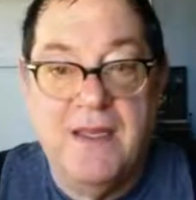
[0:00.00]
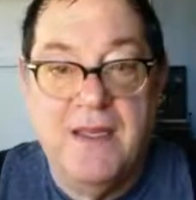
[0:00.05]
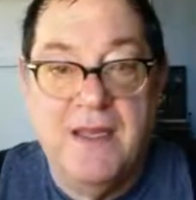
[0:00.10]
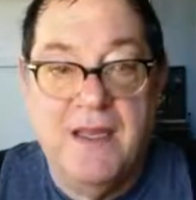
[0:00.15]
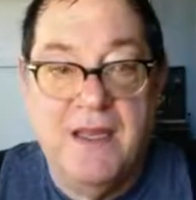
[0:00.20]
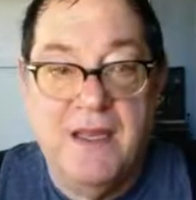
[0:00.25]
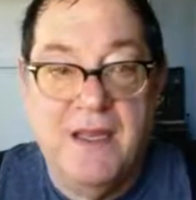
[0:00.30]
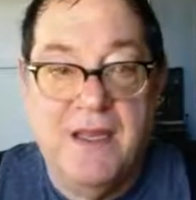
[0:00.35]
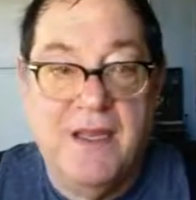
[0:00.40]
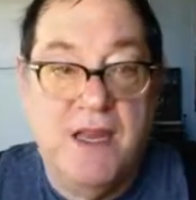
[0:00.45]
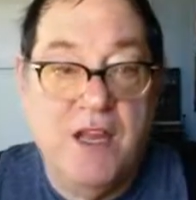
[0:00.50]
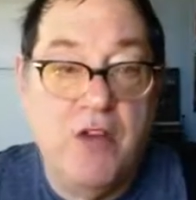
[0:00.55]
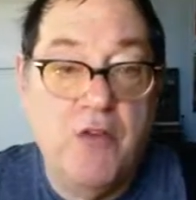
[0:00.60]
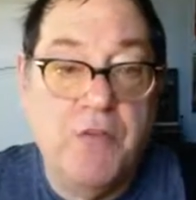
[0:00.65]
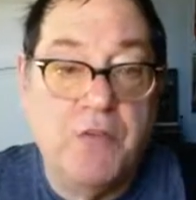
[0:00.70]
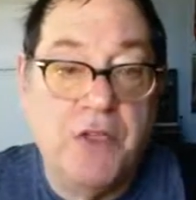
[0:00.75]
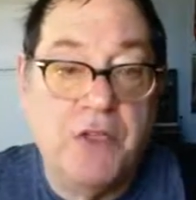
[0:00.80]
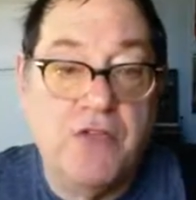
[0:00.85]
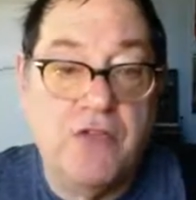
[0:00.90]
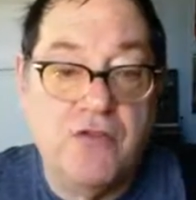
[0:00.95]
And I hope
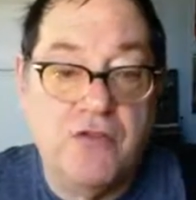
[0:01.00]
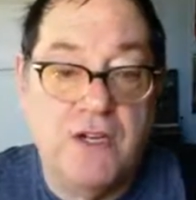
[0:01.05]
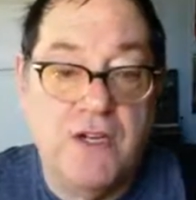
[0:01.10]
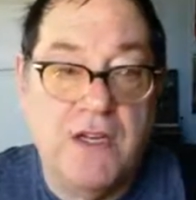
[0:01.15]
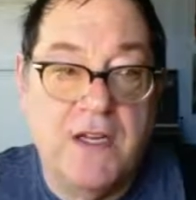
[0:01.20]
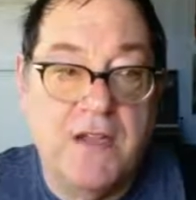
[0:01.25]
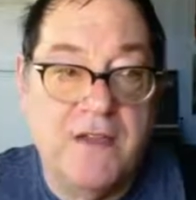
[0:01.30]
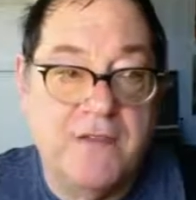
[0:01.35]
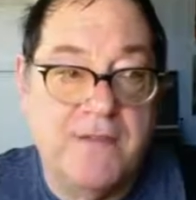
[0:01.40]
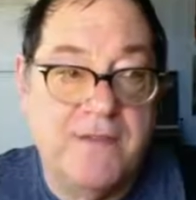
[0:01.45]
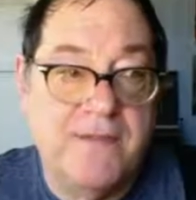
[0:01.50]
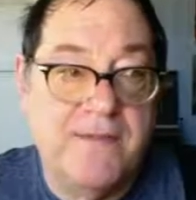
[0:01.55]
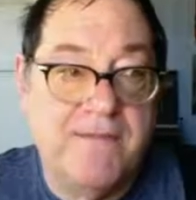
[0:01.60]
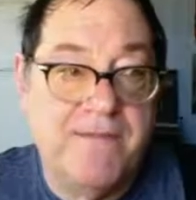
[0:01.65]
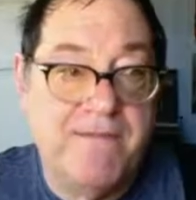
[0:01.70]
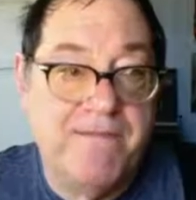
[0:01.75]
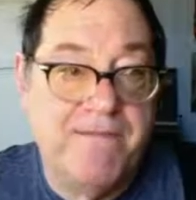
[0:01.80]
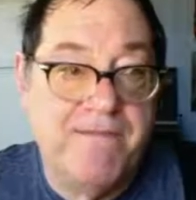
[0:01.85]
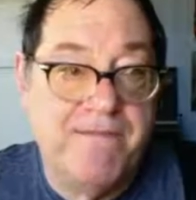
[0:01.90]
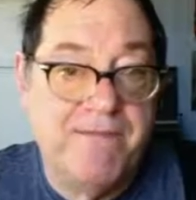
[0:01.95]
you can join us.
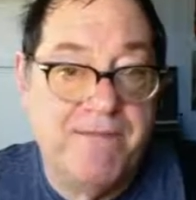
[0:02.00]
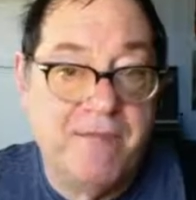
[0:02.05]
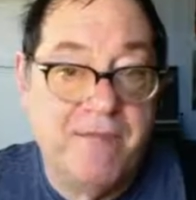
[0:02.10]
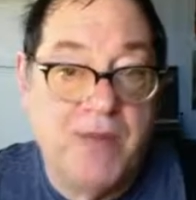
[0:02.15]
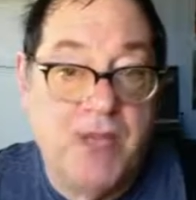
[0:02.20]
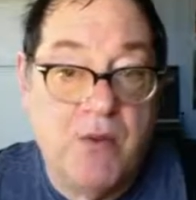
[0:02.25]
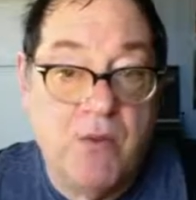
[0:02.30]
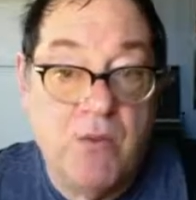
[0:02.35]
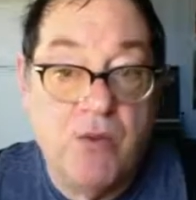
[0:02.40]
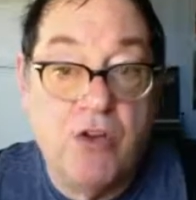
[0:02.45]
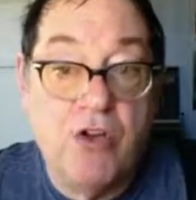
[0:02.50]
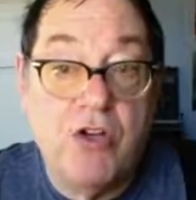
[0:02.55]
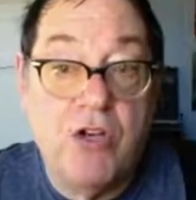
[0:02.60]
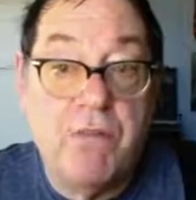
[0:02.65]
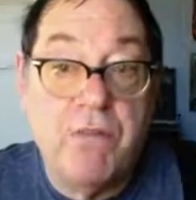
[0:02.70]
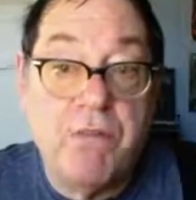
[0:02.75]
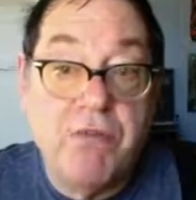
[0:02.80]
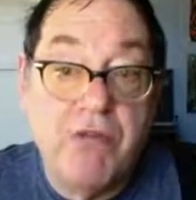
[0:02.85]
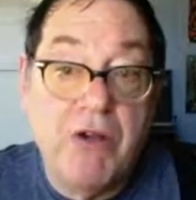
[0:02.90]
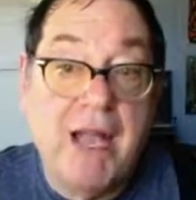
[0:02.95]
We're going to
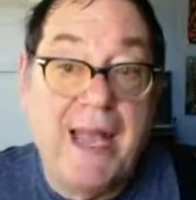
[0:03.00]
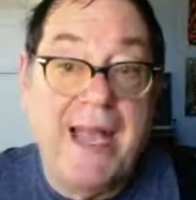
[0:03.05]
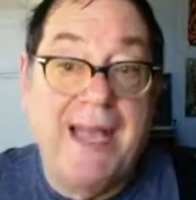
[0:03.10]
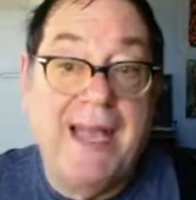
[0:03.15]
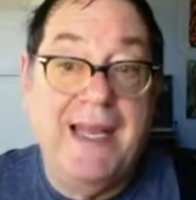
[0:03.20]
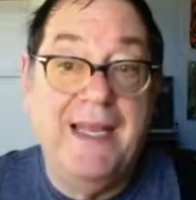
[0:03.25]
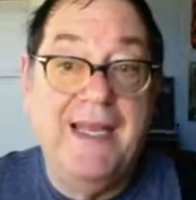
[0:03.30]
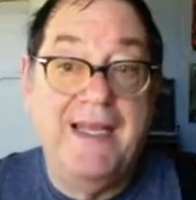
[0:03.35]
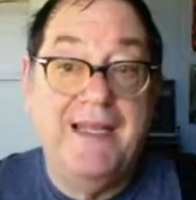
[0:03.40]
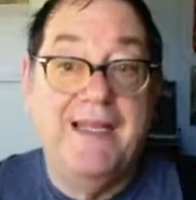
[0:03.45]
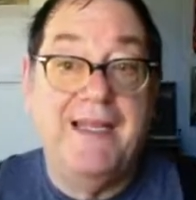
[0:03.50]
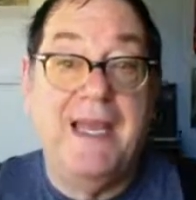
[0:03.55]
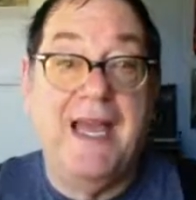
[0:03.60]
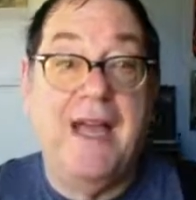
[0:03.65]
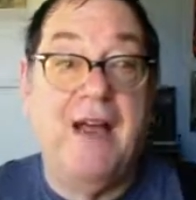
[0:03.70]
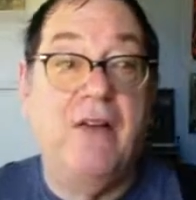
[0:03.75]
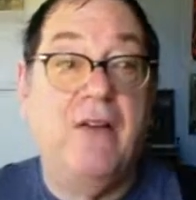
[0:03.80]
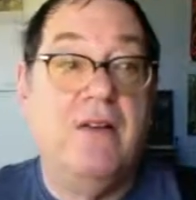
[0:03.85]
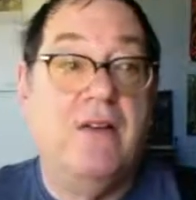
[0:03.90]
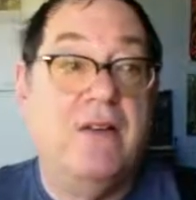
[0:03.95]
pray
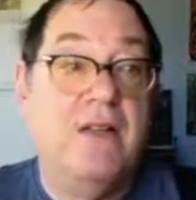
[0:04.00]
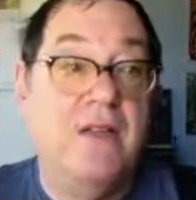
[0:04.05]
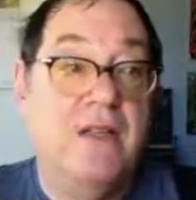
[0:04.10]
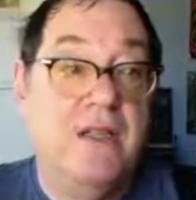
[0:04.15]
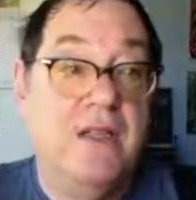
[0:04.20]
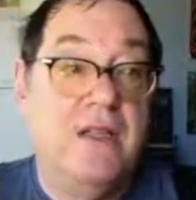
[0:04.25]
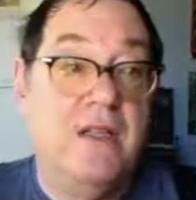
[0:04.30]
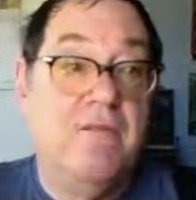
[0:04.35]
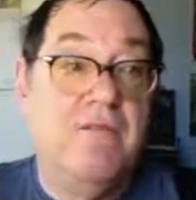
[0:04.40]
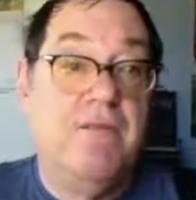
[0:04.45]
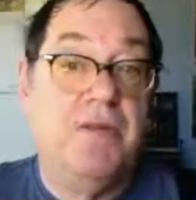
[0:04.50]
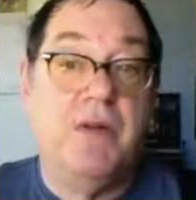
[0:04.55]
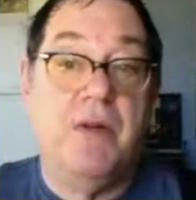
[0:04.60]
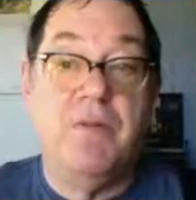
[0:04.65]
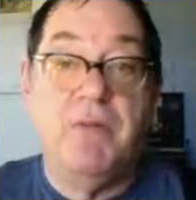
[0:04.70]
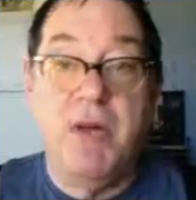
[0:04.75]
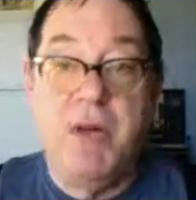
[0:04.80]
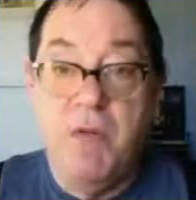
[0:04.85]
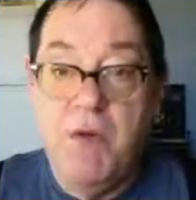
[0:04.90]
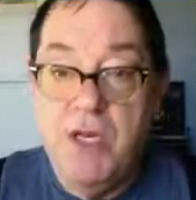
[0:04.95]
now, but,
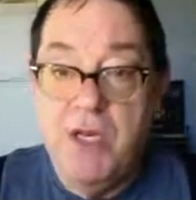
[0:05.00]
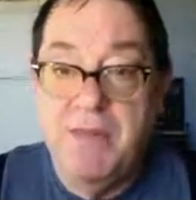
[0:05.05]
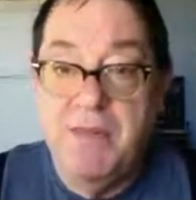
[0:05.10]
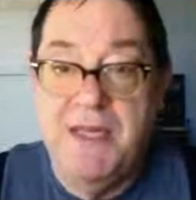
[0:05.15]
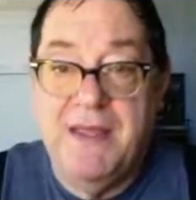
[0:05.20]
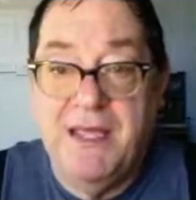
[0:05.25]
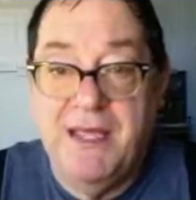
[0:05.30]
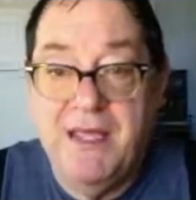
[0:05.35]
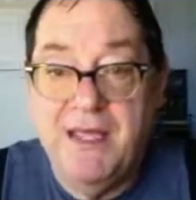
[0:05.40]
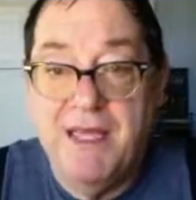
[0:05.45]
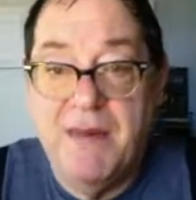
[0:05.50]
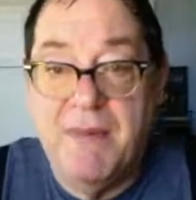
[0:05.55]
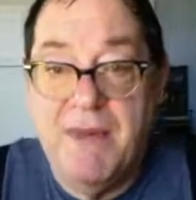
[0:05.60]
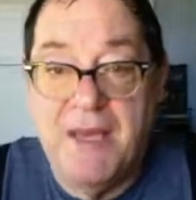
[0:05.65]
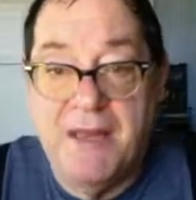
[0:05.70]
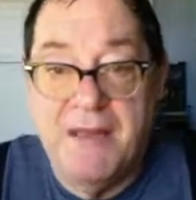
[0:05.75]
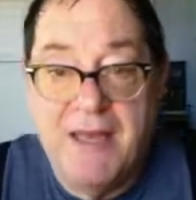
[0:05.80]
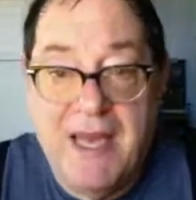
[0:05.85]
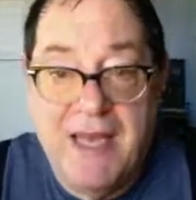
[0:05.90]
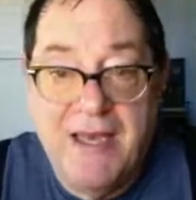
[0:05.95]
but I want you to be thinking
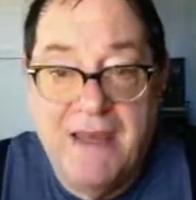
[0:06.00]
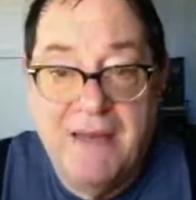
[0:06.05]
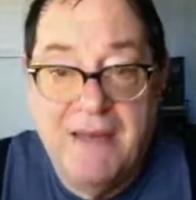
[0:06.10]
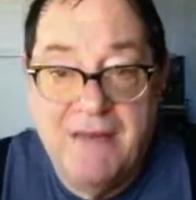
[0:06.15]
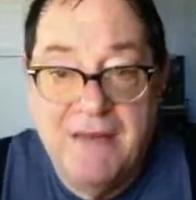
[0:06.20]
about that.